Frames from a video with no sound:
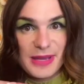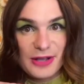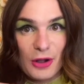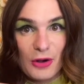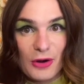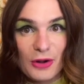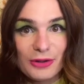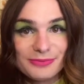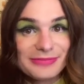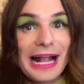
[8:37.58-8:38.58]
being a
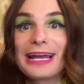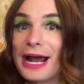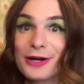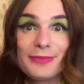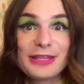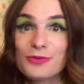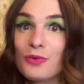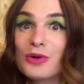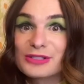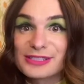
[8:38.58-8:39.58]
girl, and I don't make the
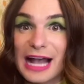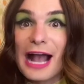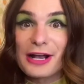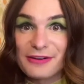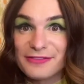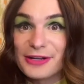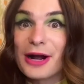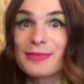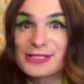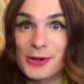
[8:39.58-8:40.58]
rules. I gotta figure
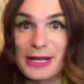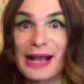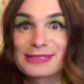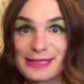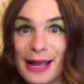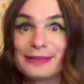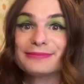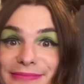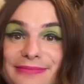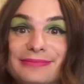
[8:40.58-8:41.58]
out my zodiac sign.
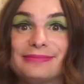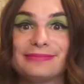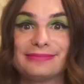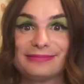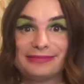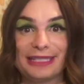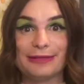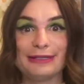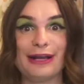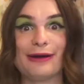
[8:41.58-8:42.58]
Here
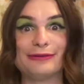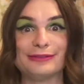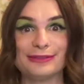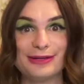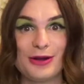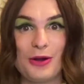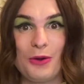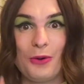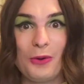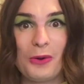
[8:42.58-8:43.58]
we go.
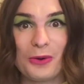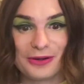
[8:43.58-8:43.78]
Whew.